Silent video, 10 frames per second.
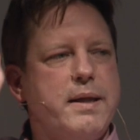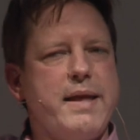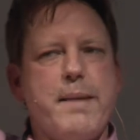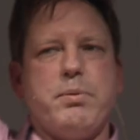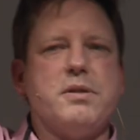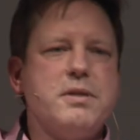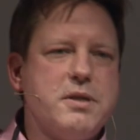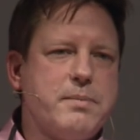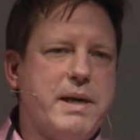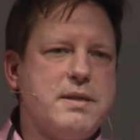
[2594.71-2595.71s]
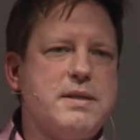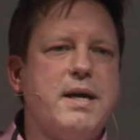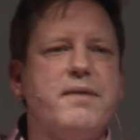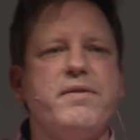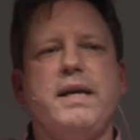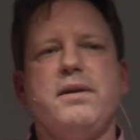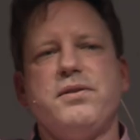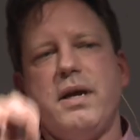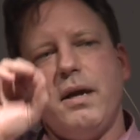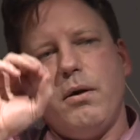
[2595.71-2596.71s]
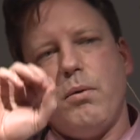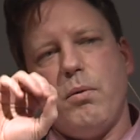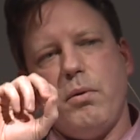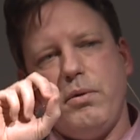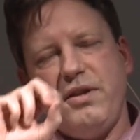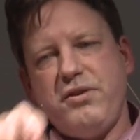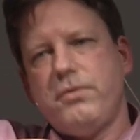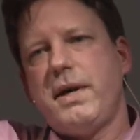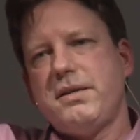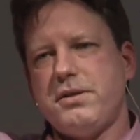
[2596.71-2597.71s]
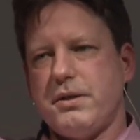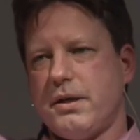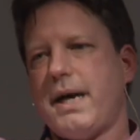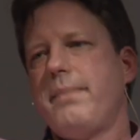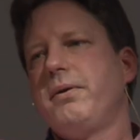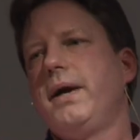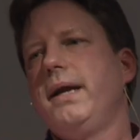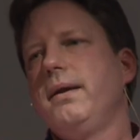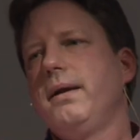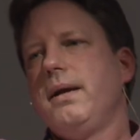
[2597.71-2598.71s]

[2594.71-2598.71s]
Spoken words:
that person took my stuff, is, did you register your copyright?